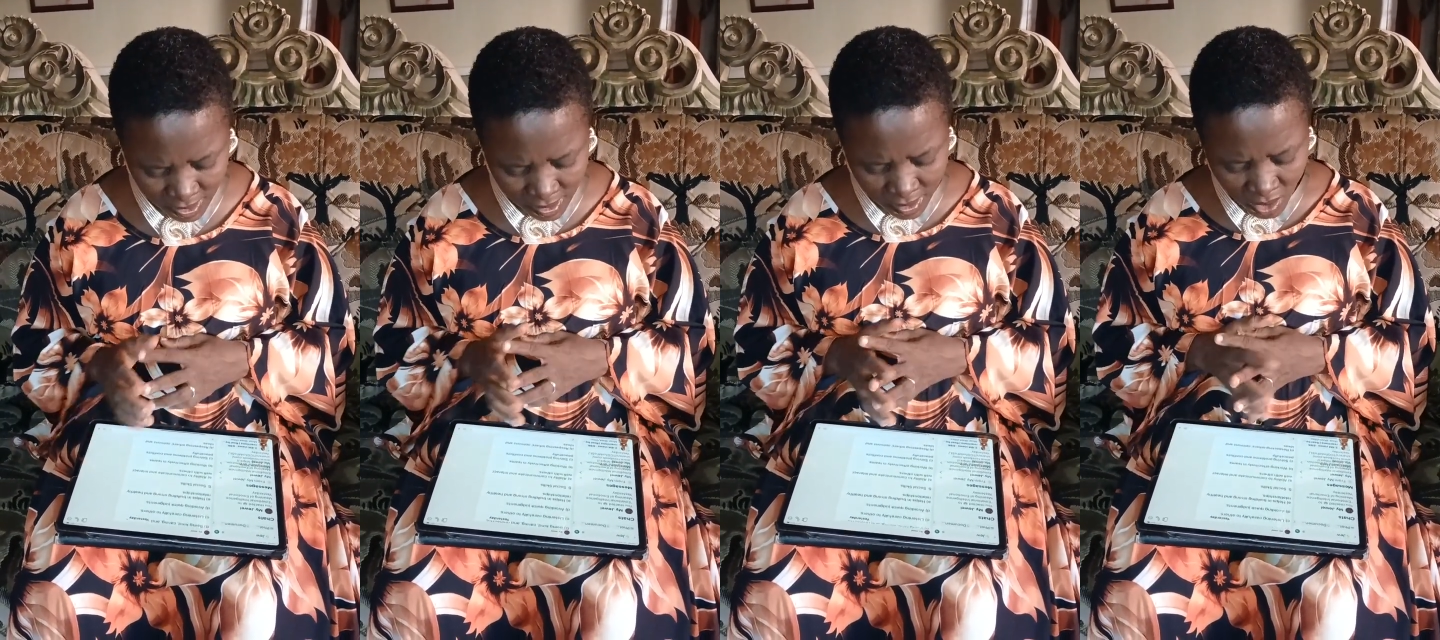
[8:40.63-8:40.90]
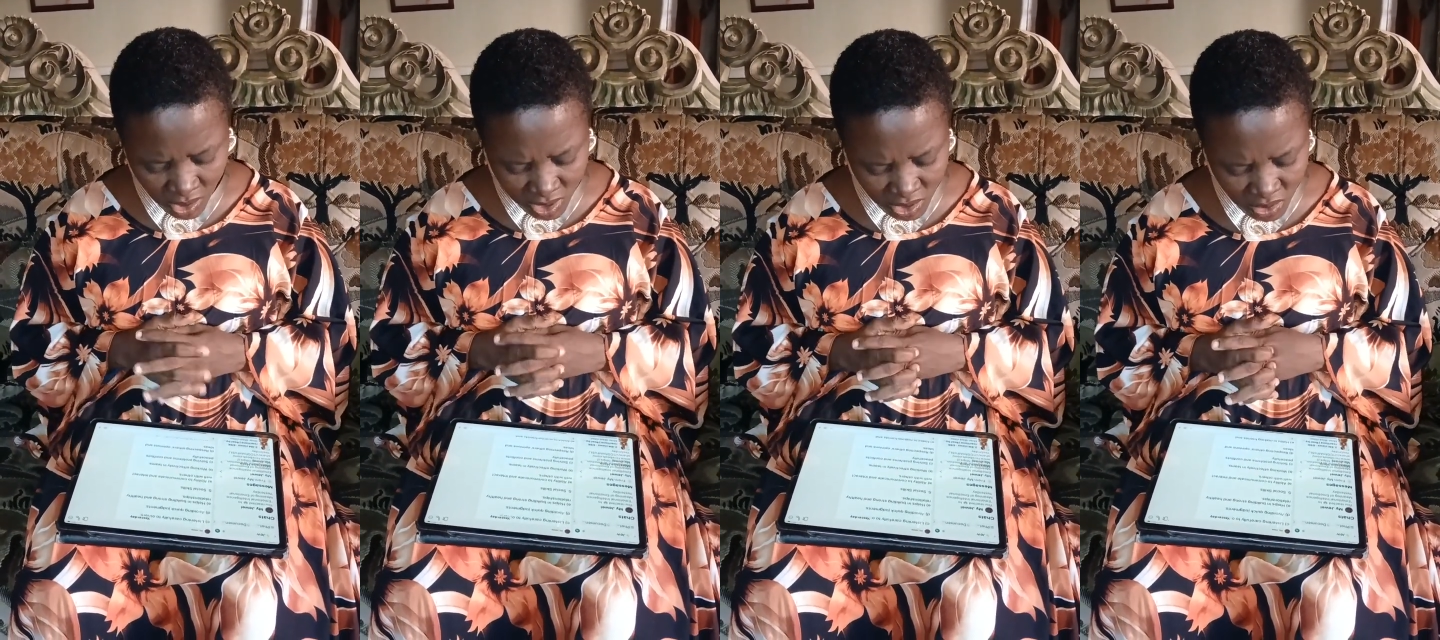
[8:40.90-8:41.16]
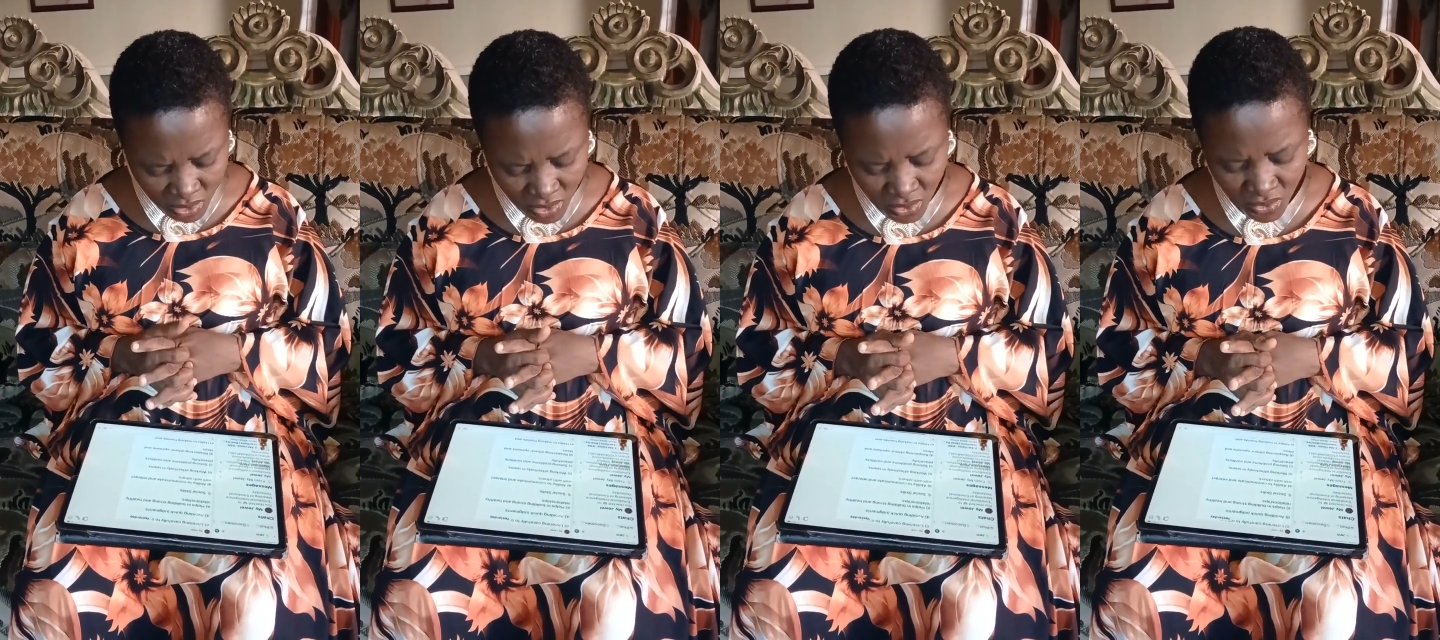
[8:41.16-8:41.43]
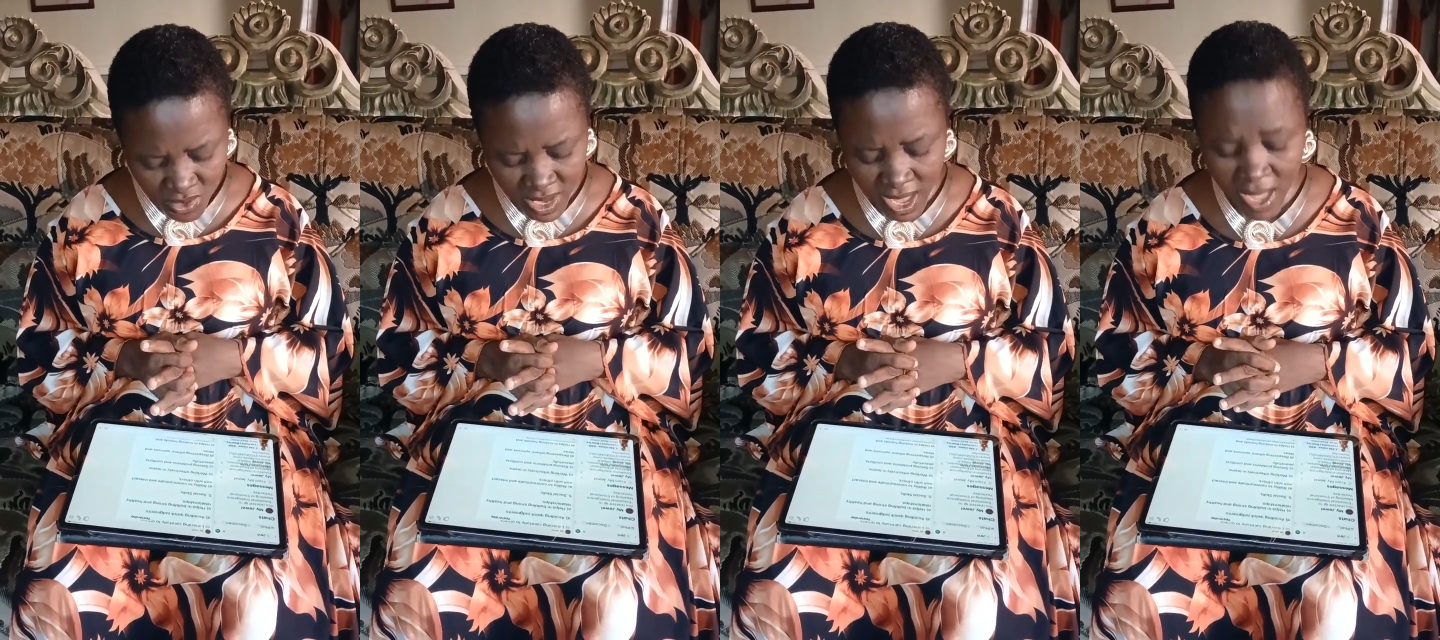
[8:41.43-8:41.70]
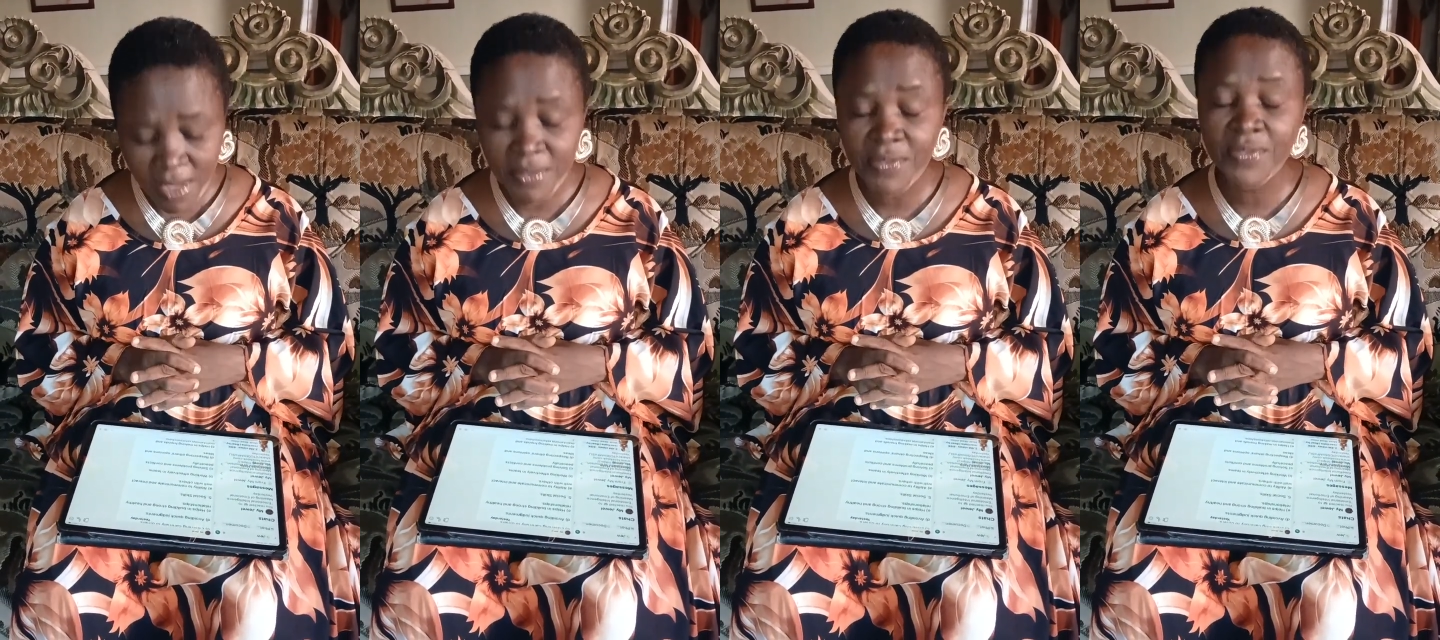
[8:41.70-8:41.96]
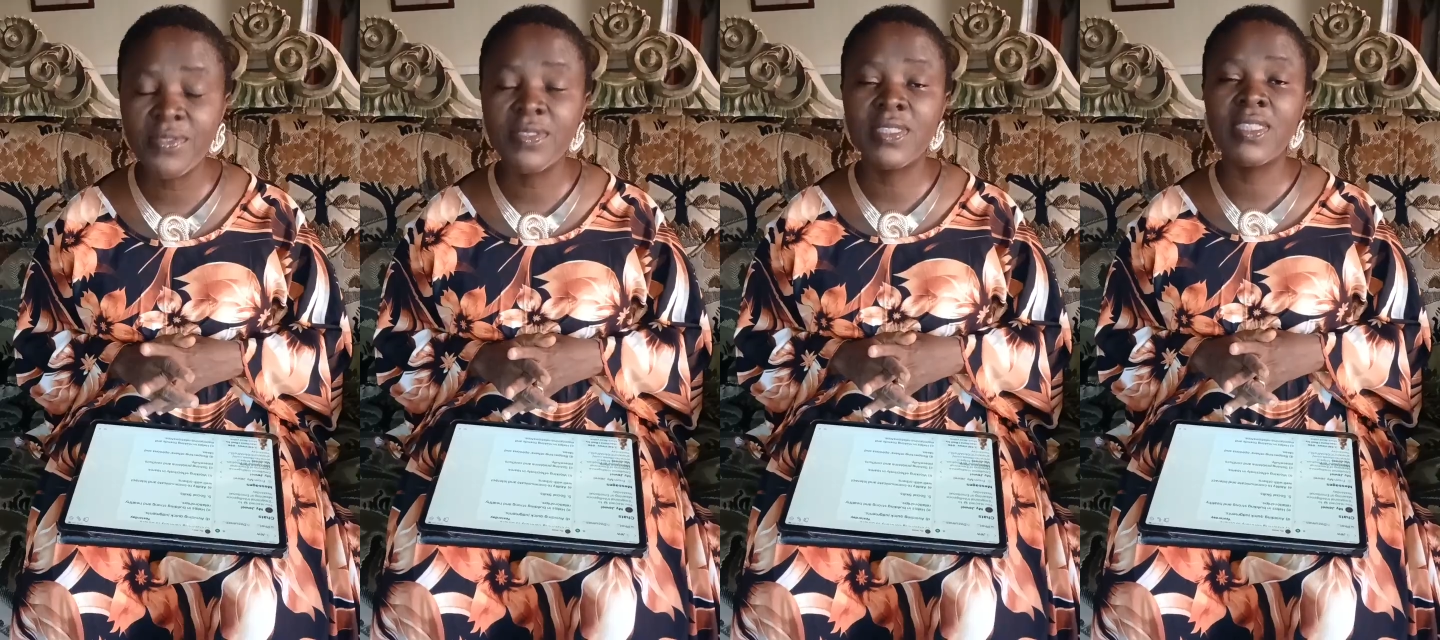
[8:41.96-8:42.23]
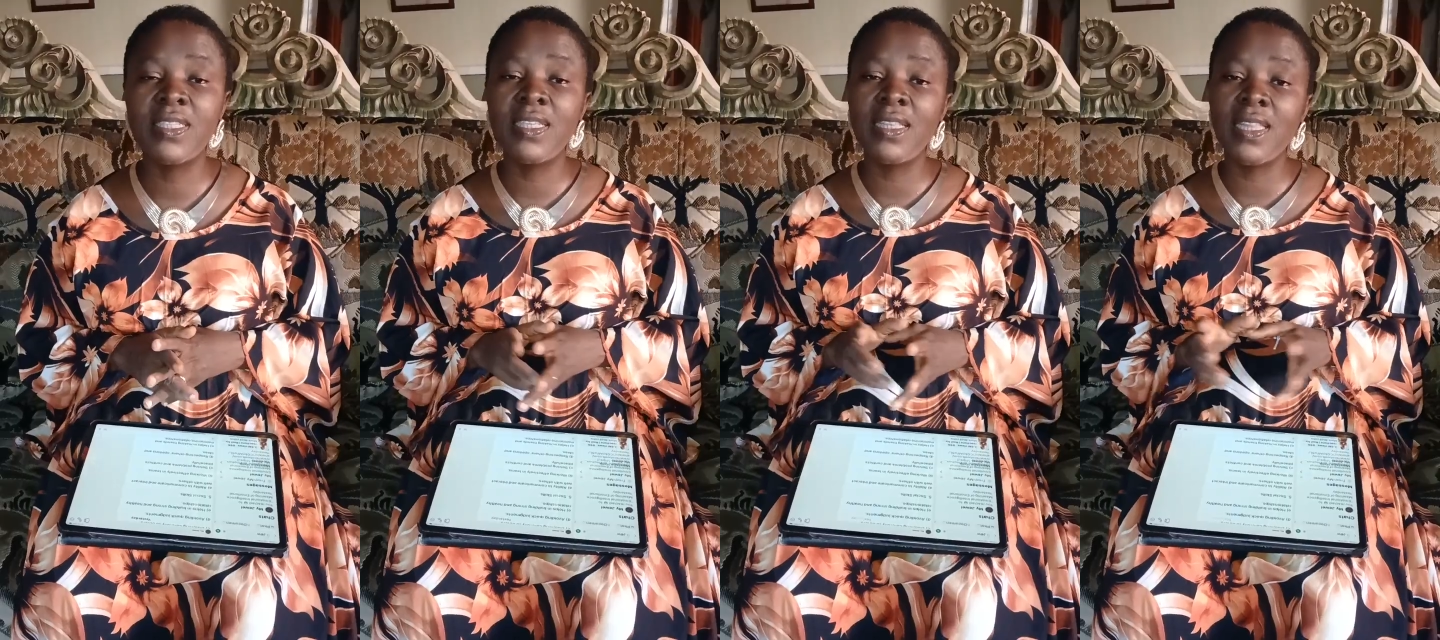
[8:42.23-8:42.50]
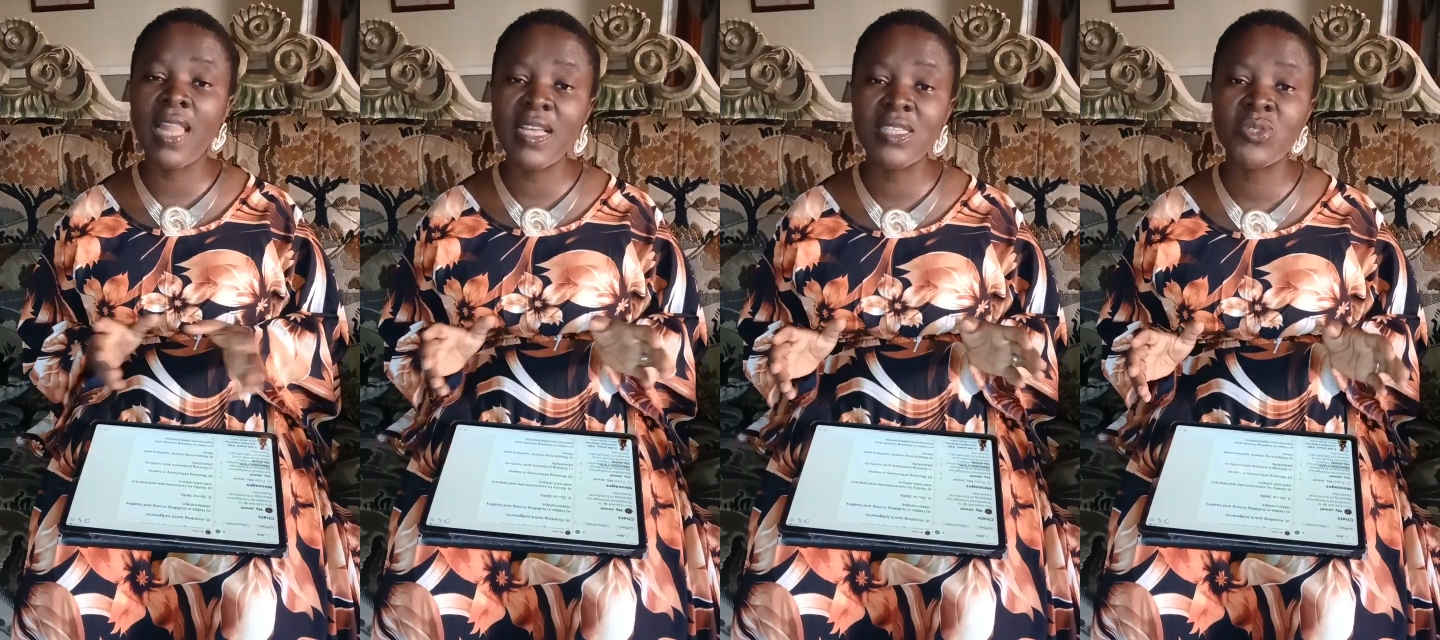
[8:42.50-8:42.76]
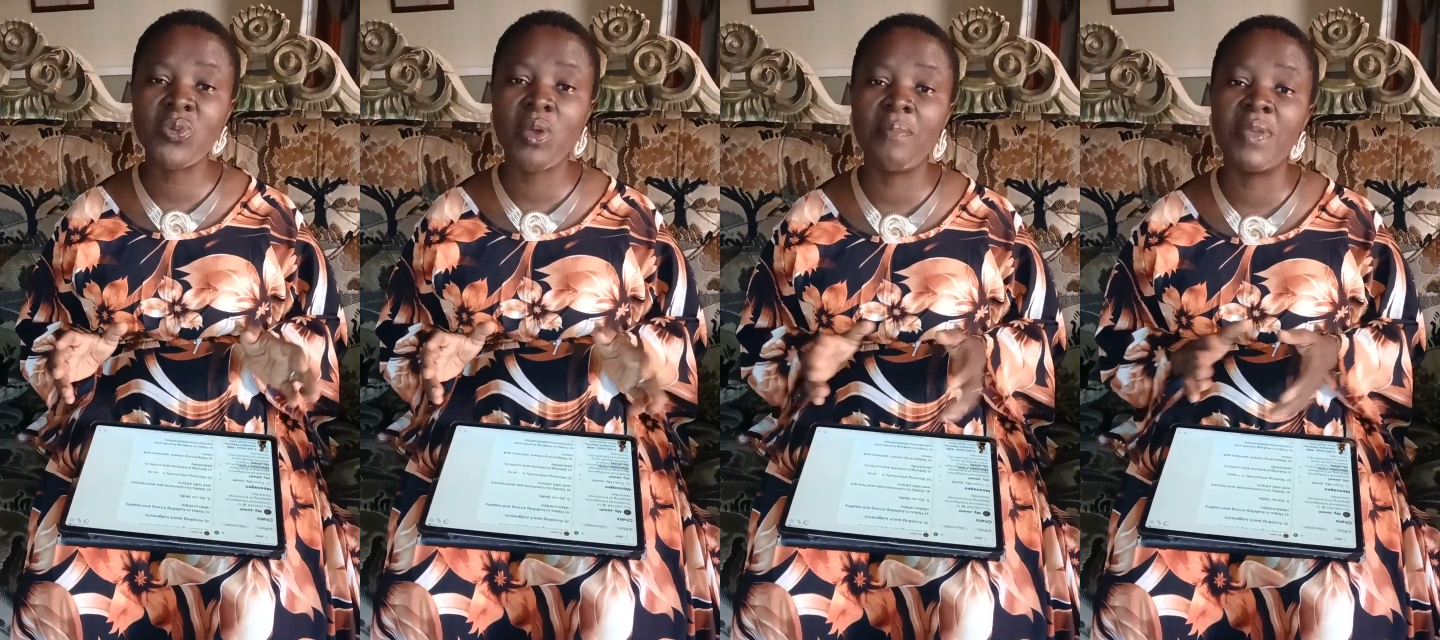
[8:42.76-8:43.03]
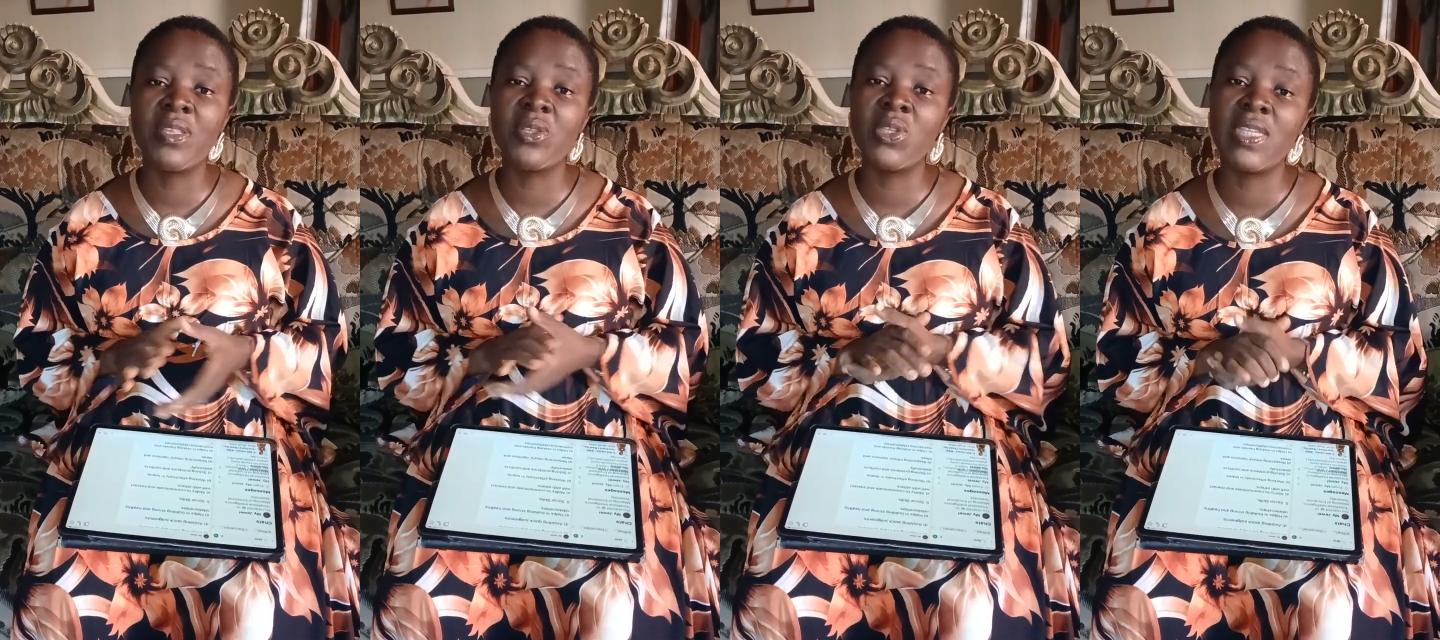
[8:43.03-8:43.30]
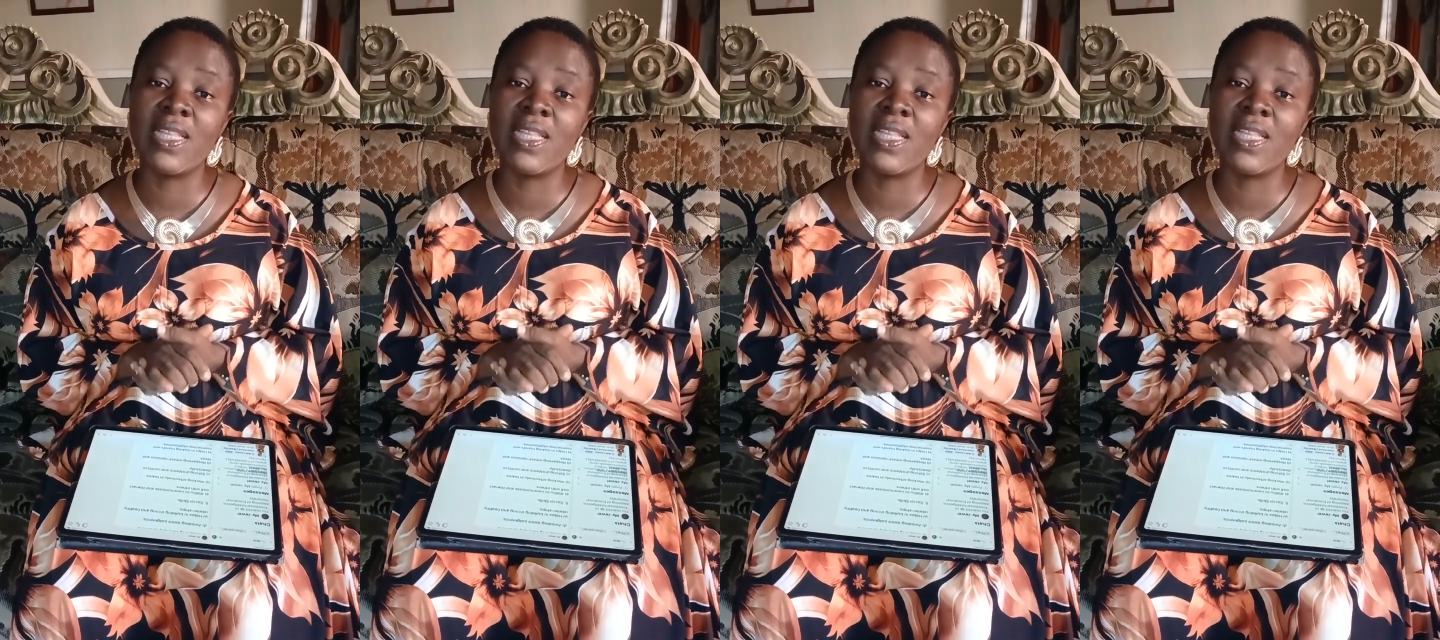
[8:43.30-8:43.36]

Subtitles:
Also, we have the last one but not the